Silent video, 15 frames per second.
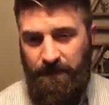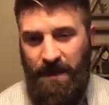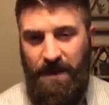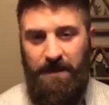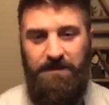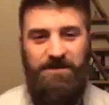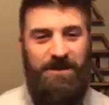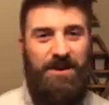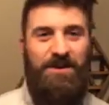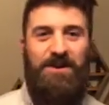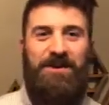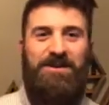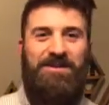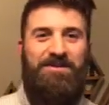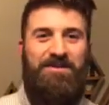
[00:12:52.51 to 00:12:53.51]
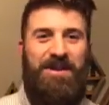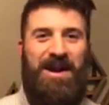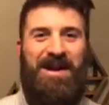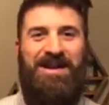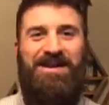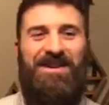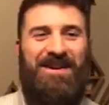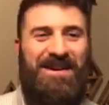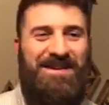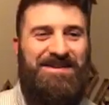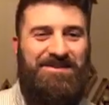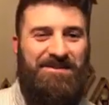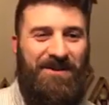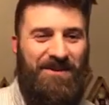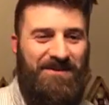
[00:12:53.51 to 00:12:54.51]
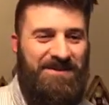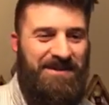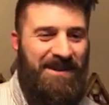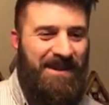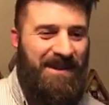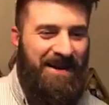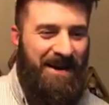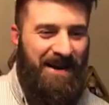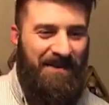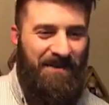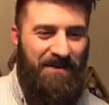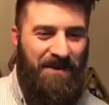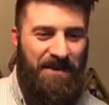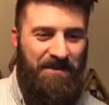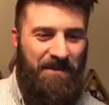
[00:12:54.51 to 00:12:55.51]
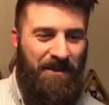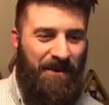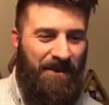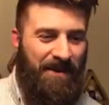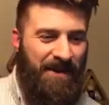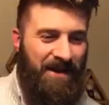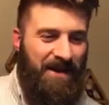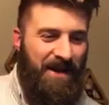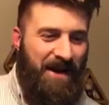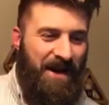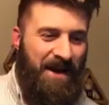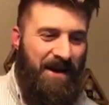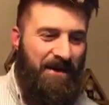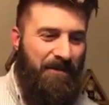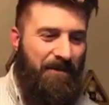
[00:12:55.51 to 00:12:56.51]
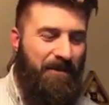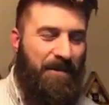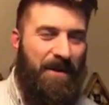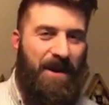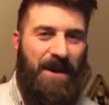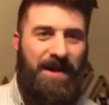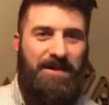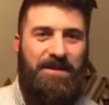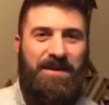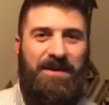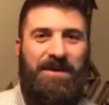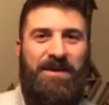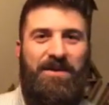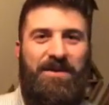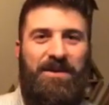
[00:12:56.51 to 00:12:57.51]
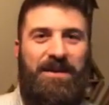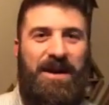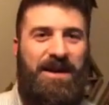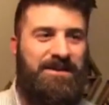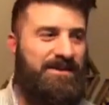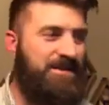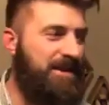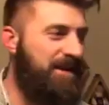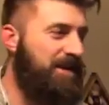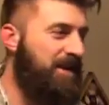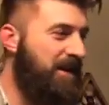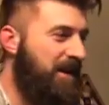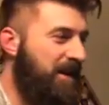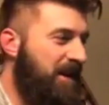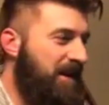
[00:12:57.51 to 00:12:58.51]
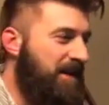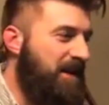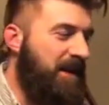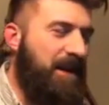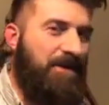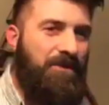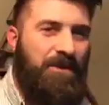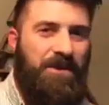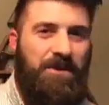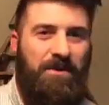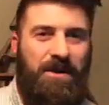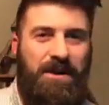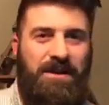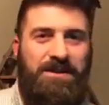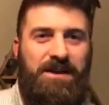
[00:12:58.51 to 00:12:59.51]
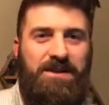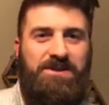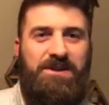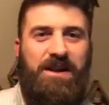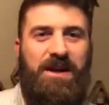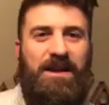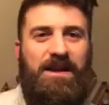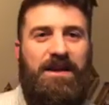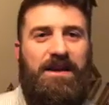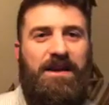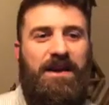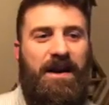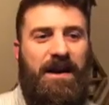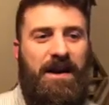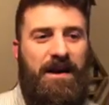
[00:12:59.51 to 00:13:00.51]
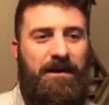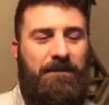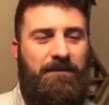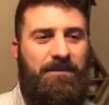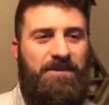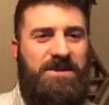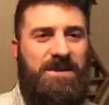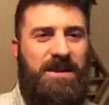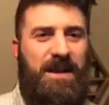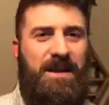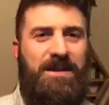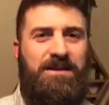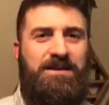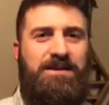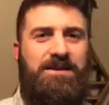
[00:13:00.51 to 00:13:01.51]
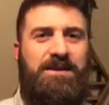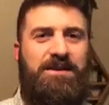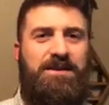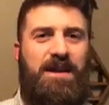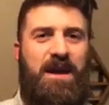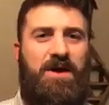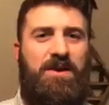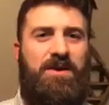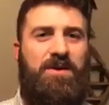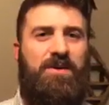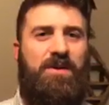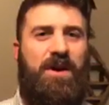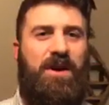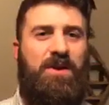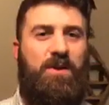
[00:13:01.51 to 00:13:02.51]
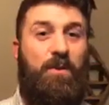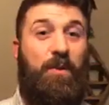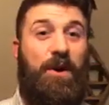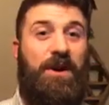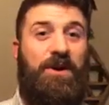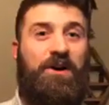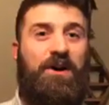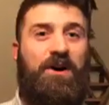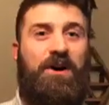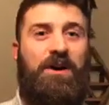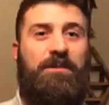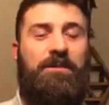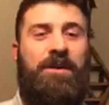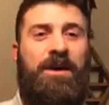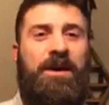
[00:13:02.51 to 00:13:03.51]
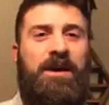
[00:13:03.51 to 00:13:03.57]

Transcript: I'm trying to look behind here. I got some notes on the whiteboard behind me. Oh, the last thing that I really want to touch on tonight is how do you bring calm?